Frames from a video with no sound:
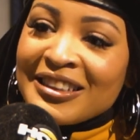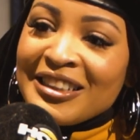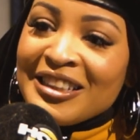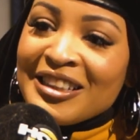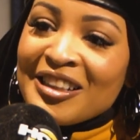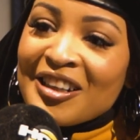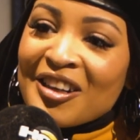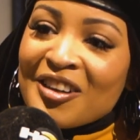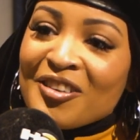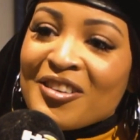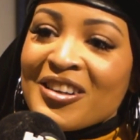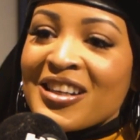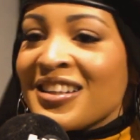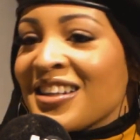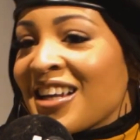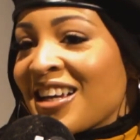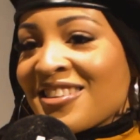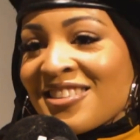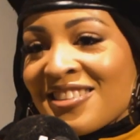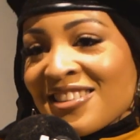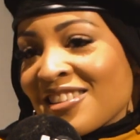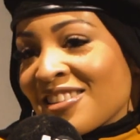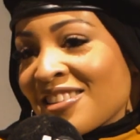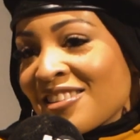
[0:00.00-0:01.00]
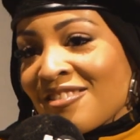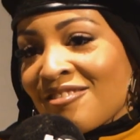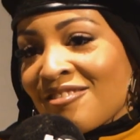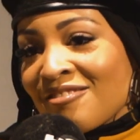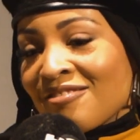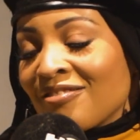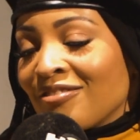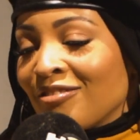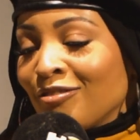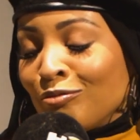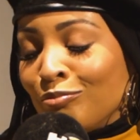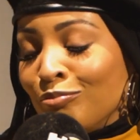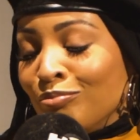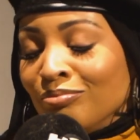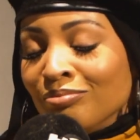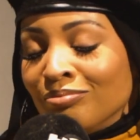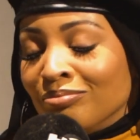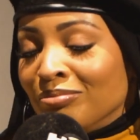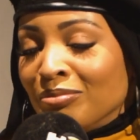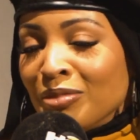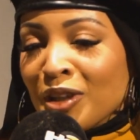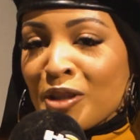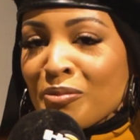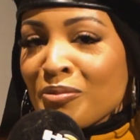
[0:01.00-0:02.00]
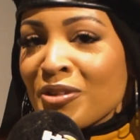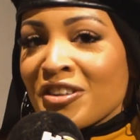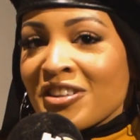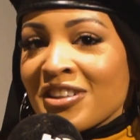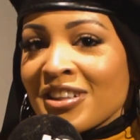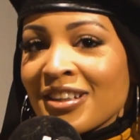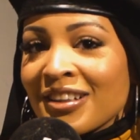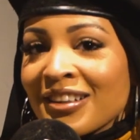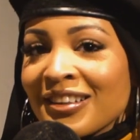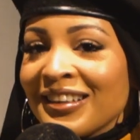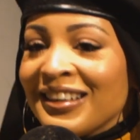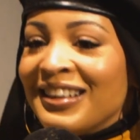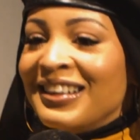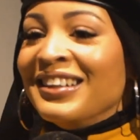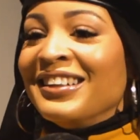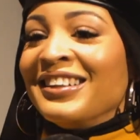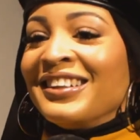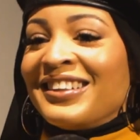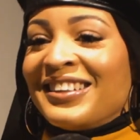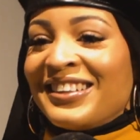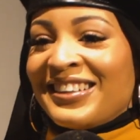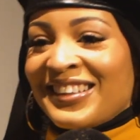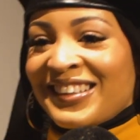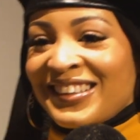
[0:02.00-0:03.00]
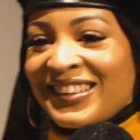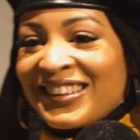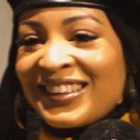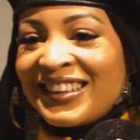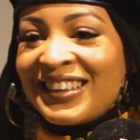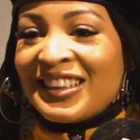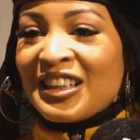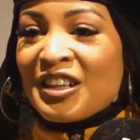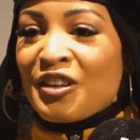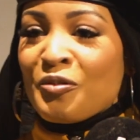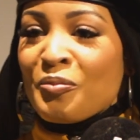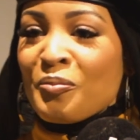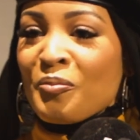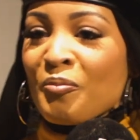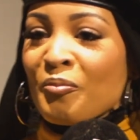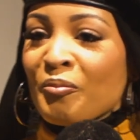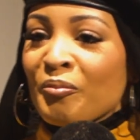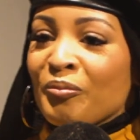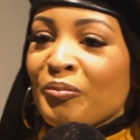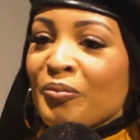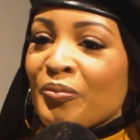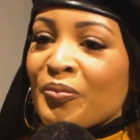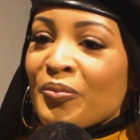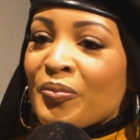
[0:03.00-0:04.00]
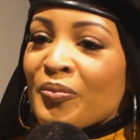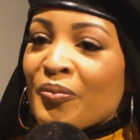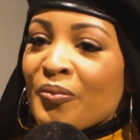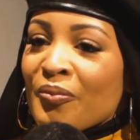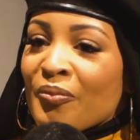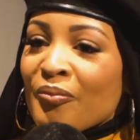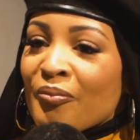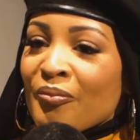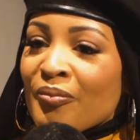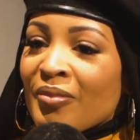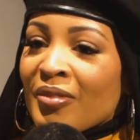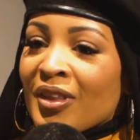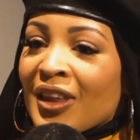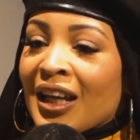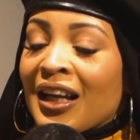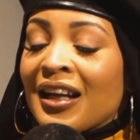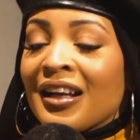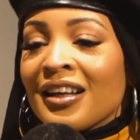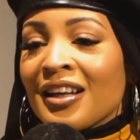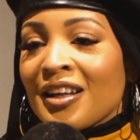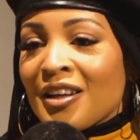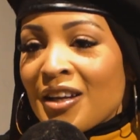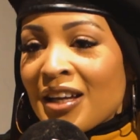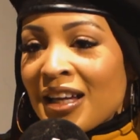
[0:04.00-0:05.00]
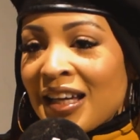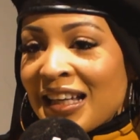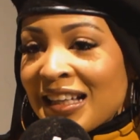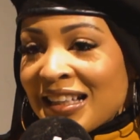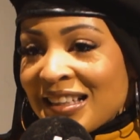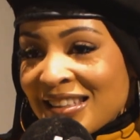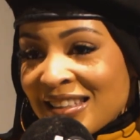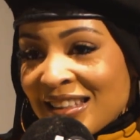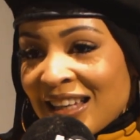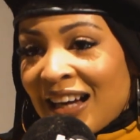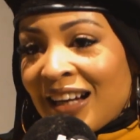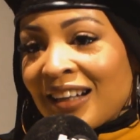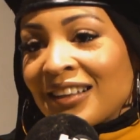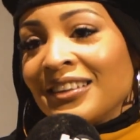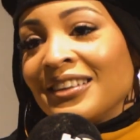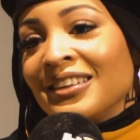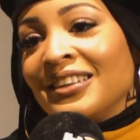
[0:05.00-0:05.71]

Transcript: you know, and that's just pretty much it. Yeah. And you're always going to do what feels right to you. Exactly.